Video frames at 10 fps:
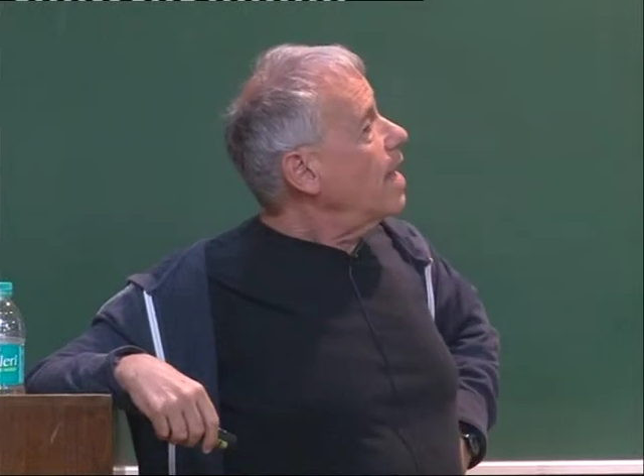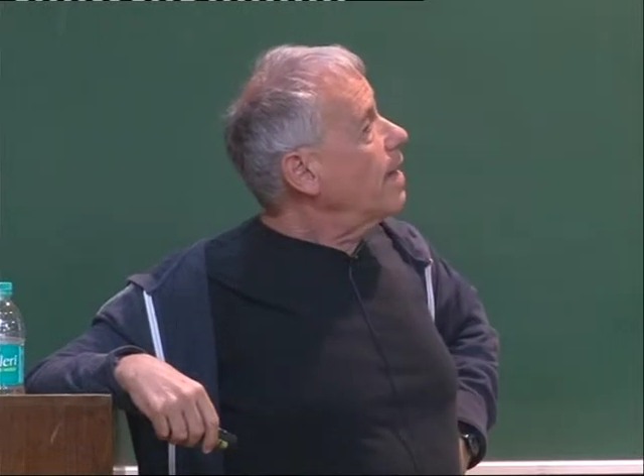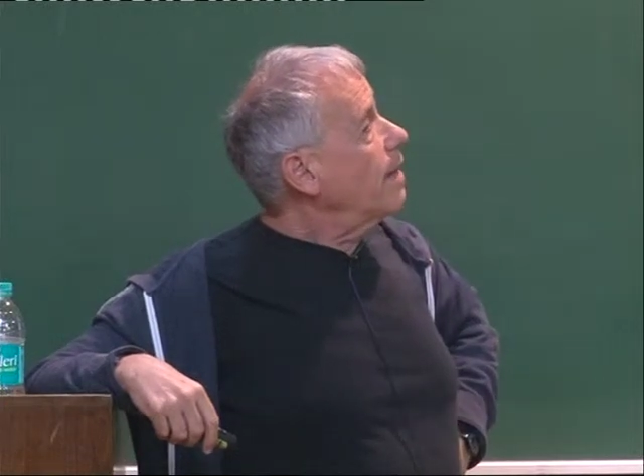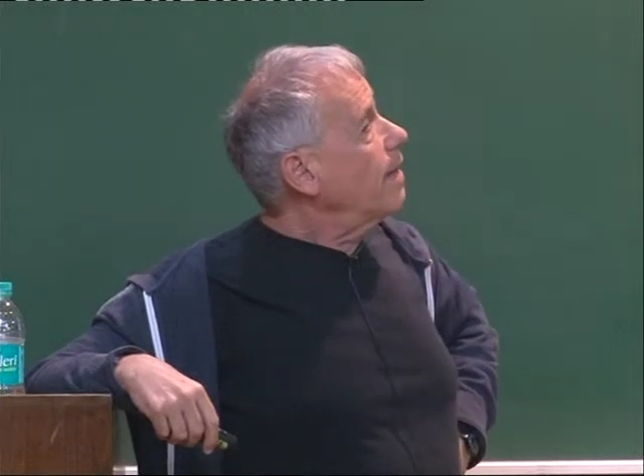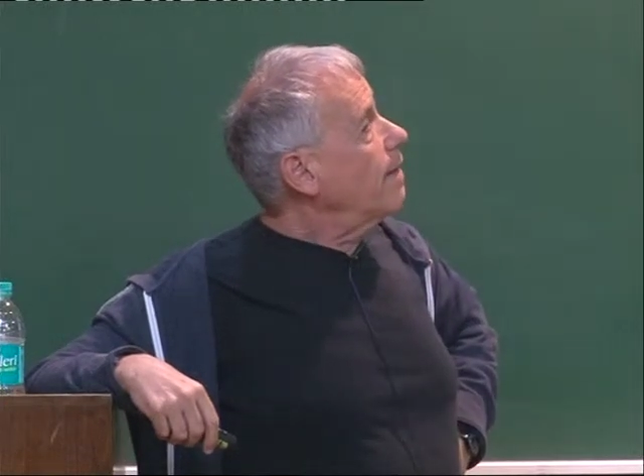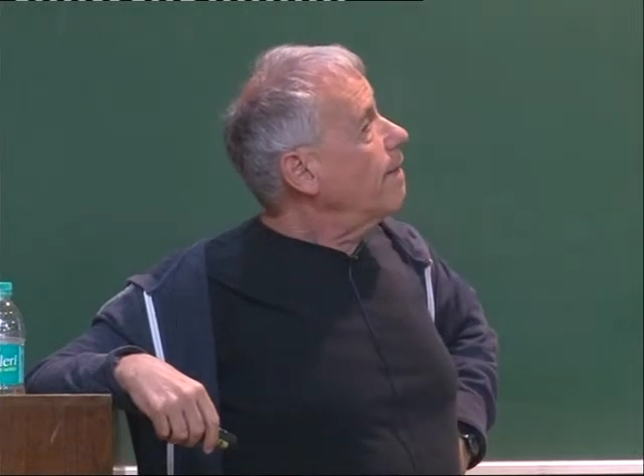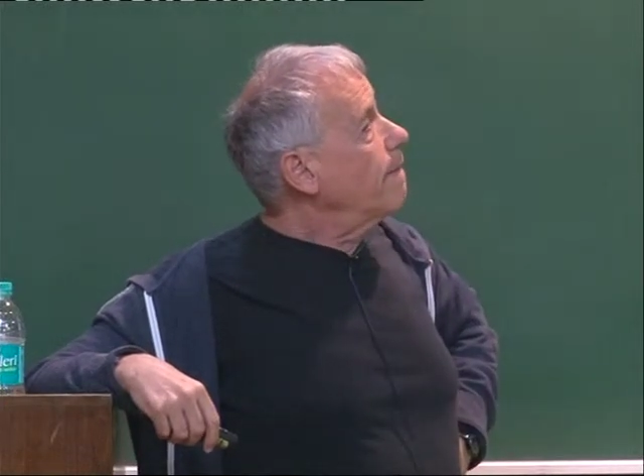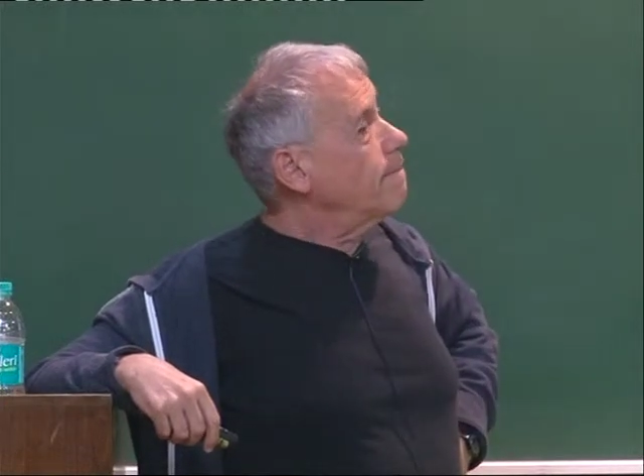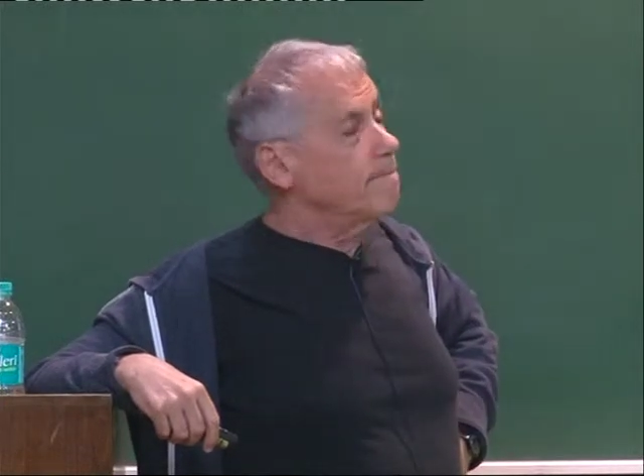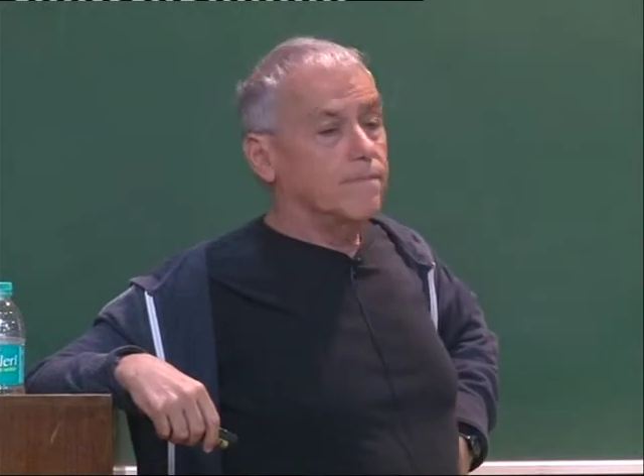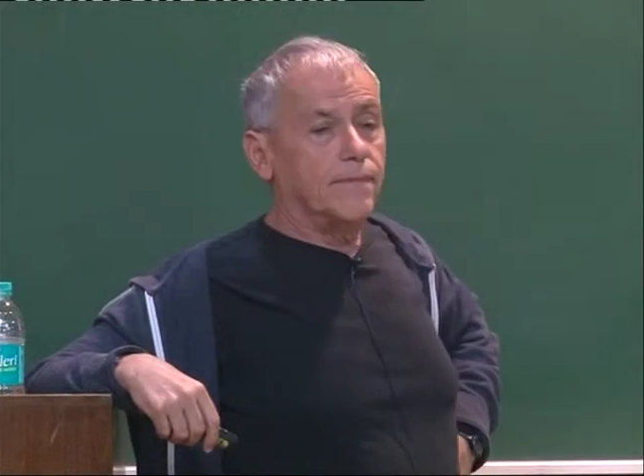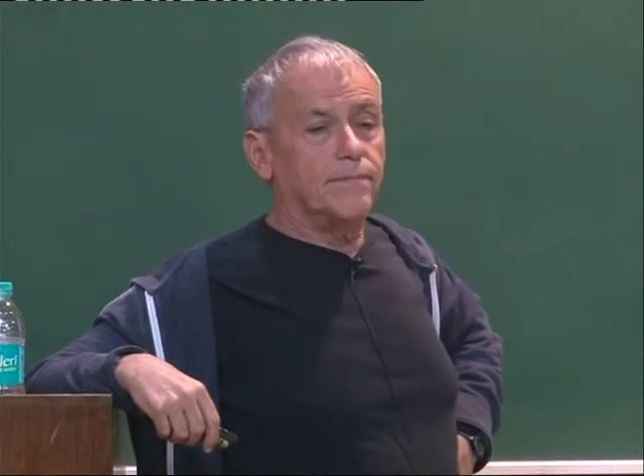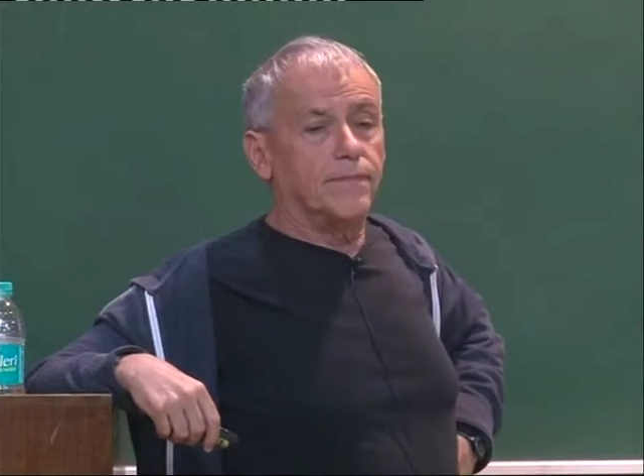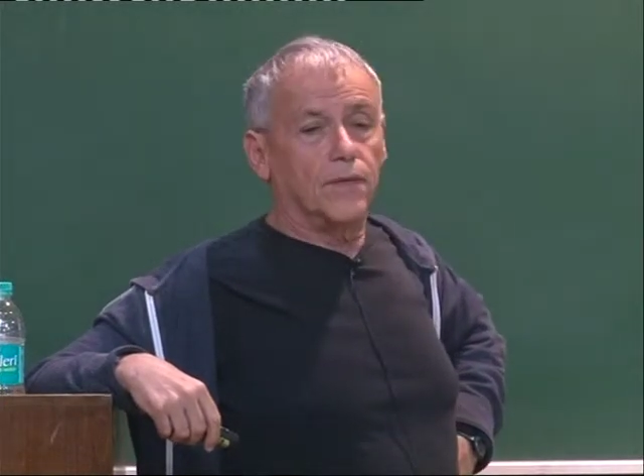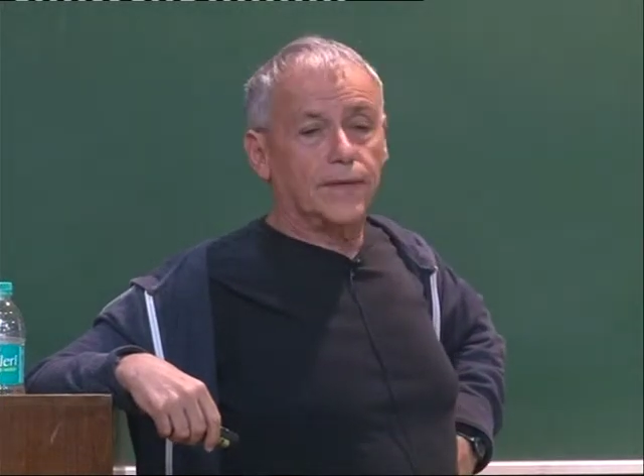
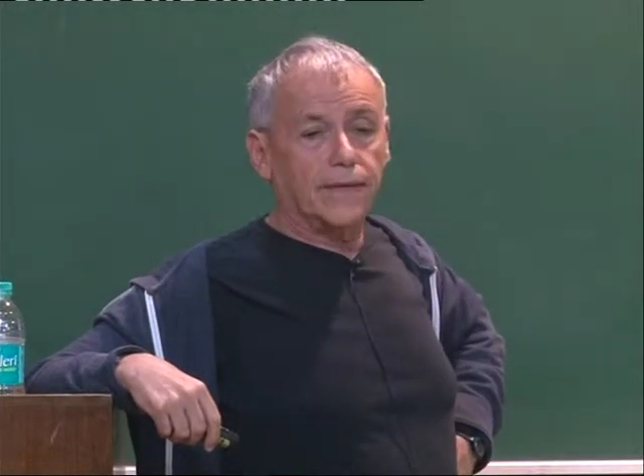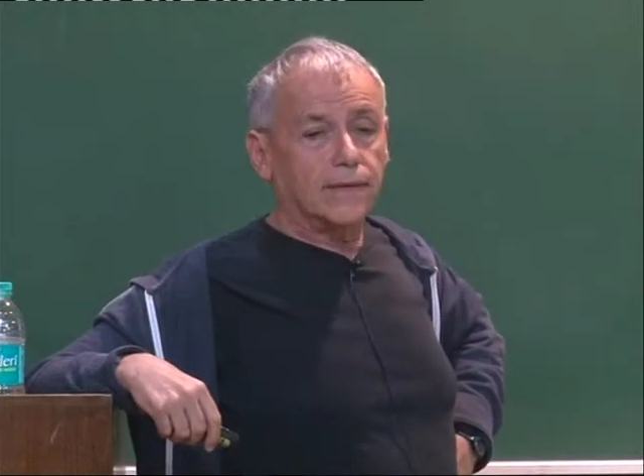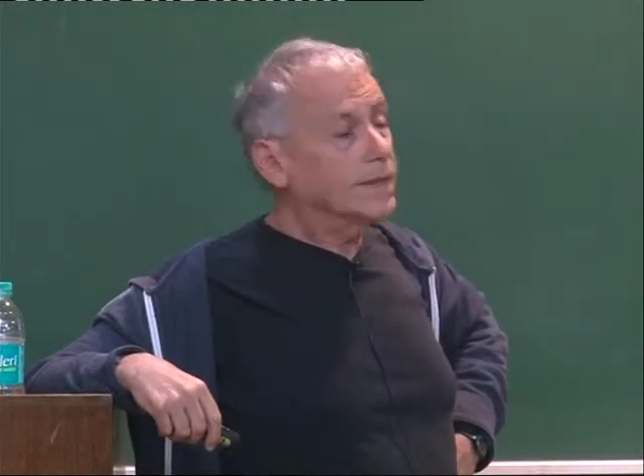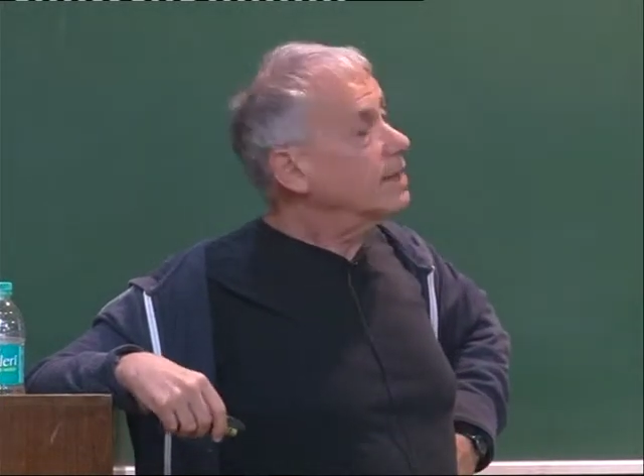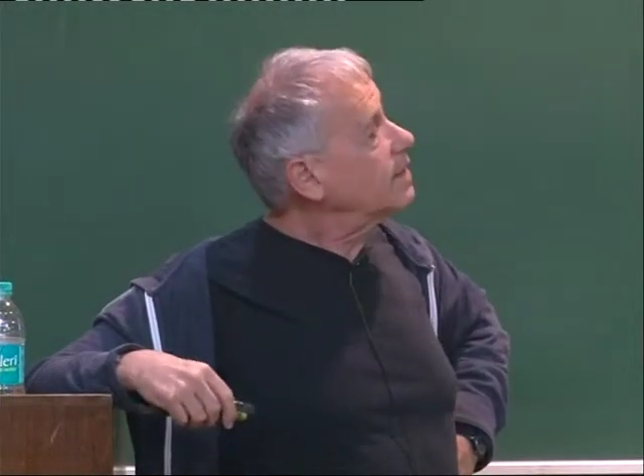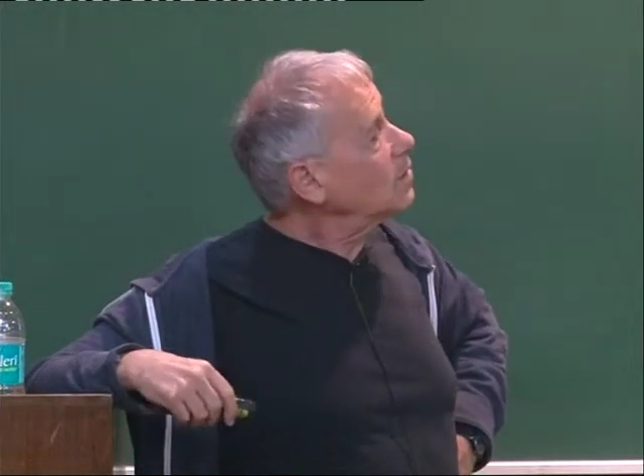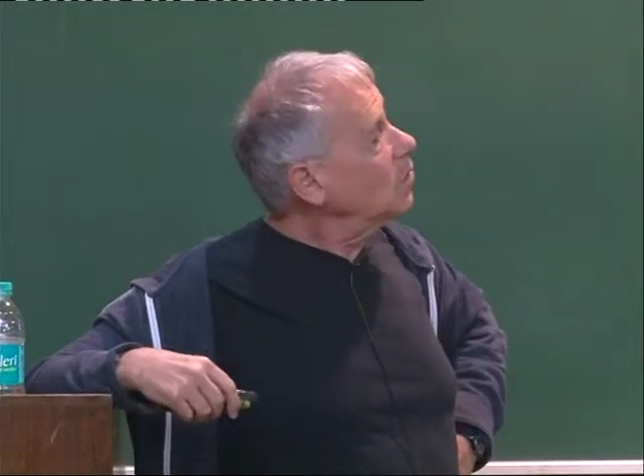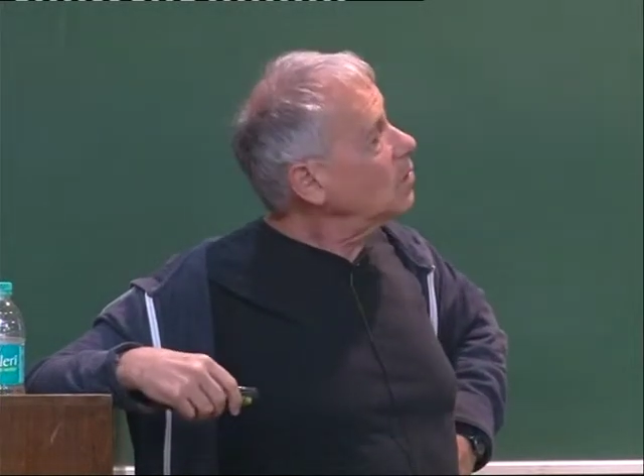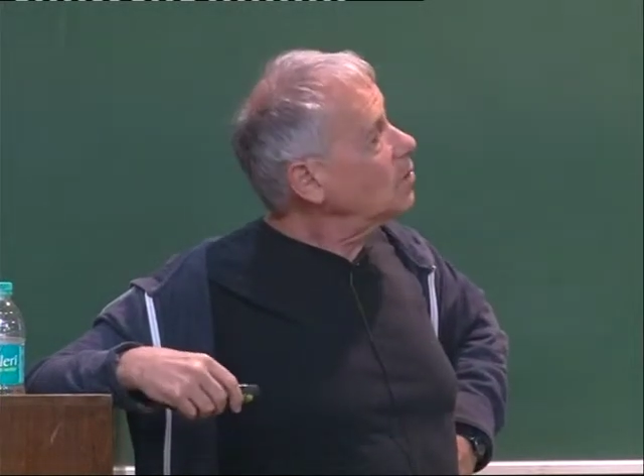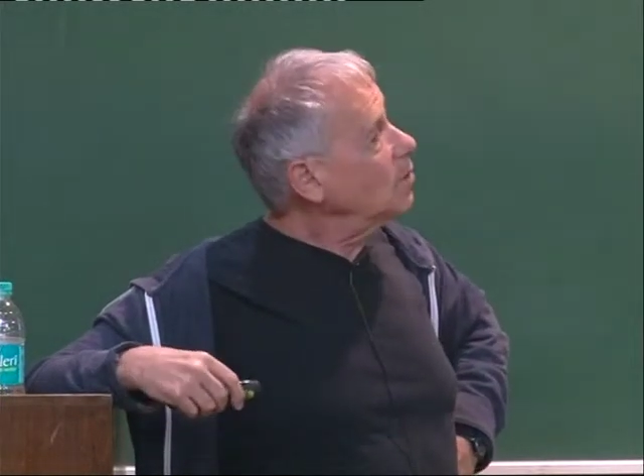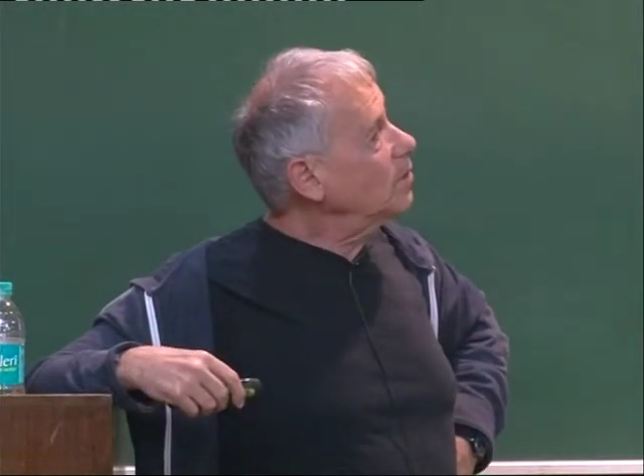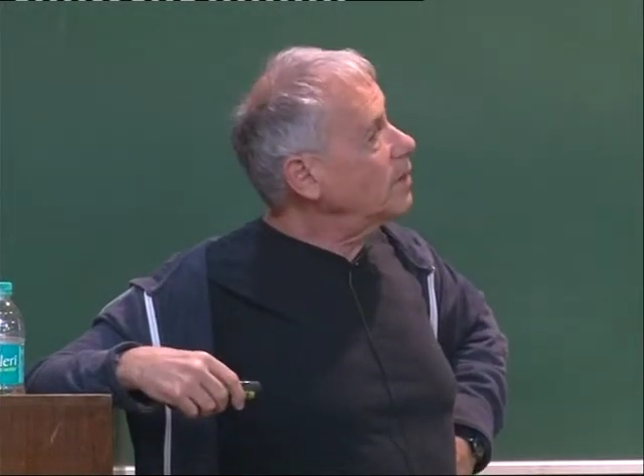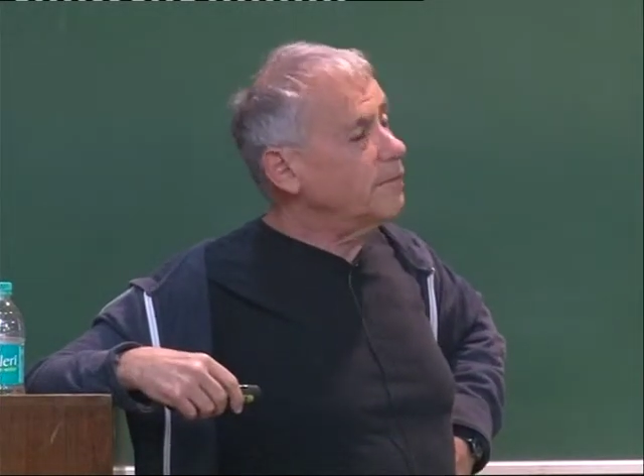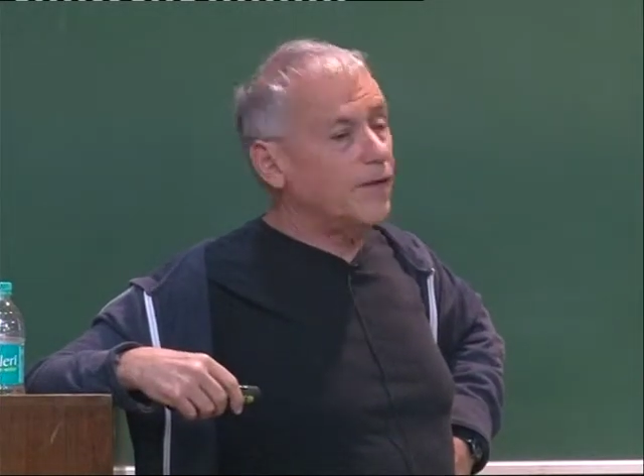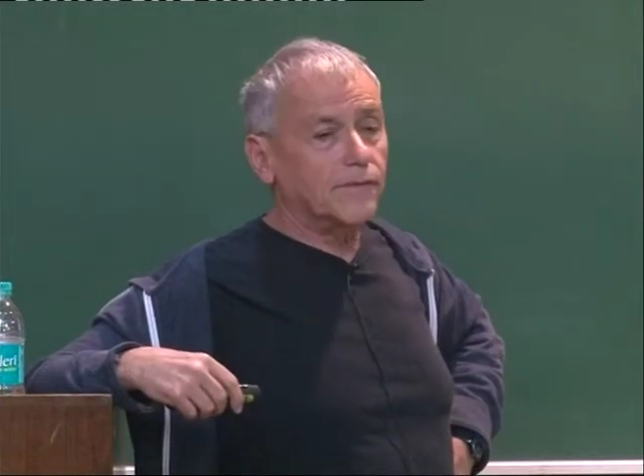Okay, that's true also about
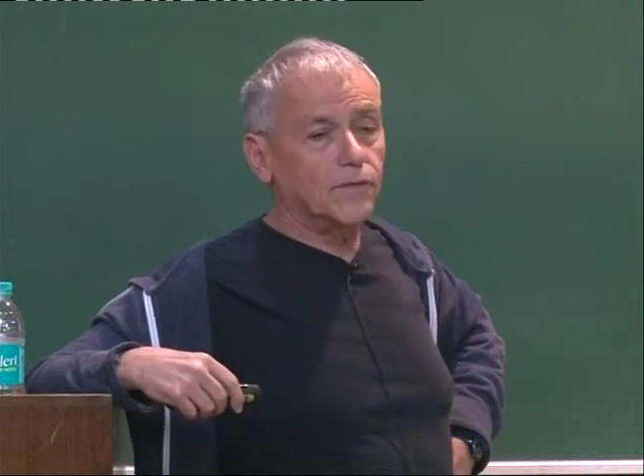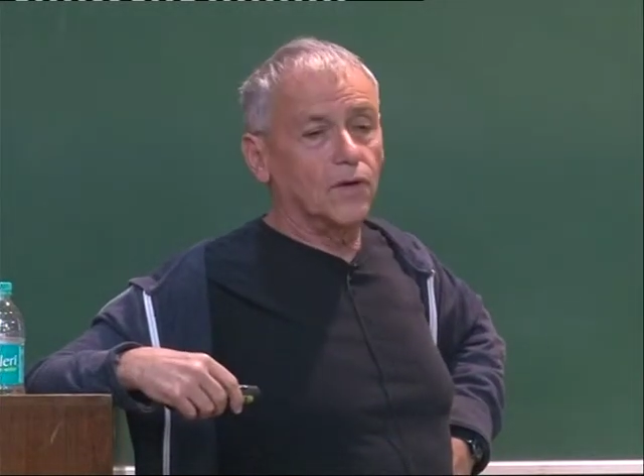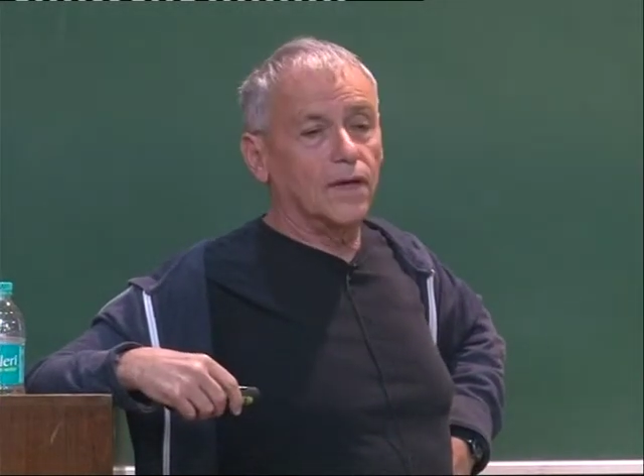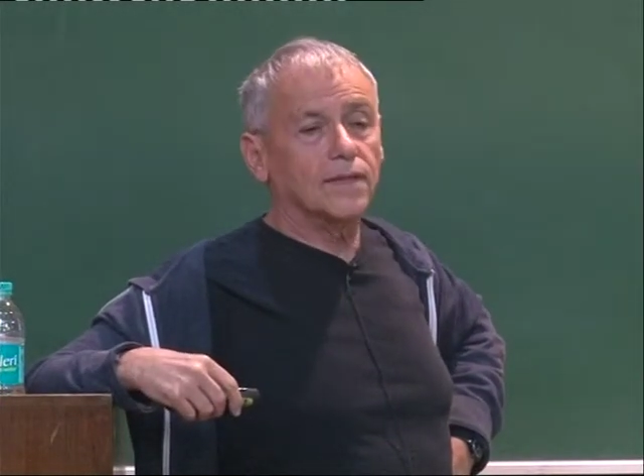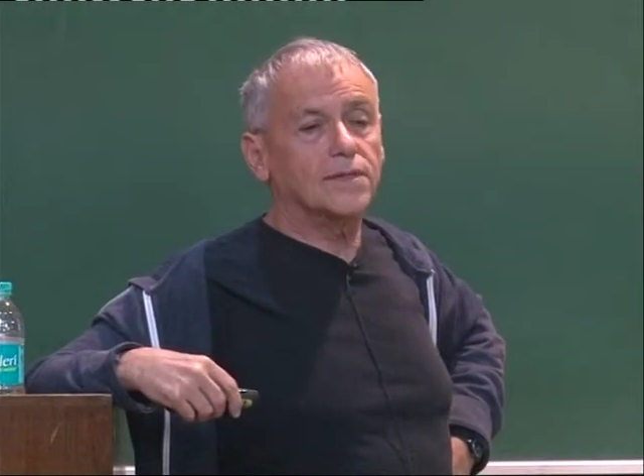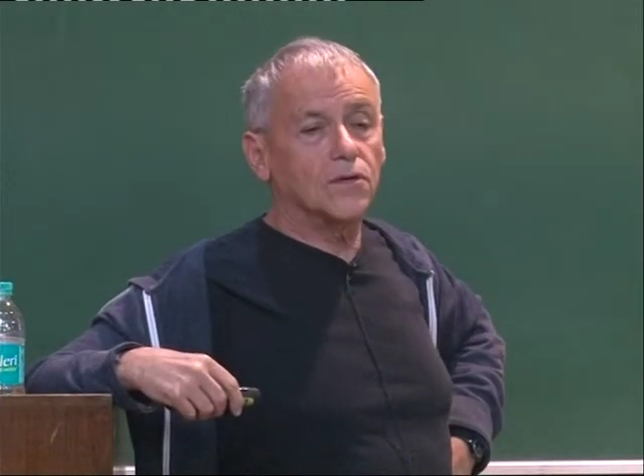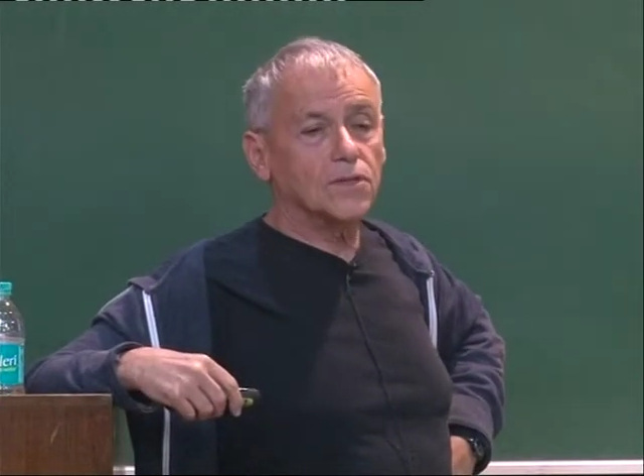the $5.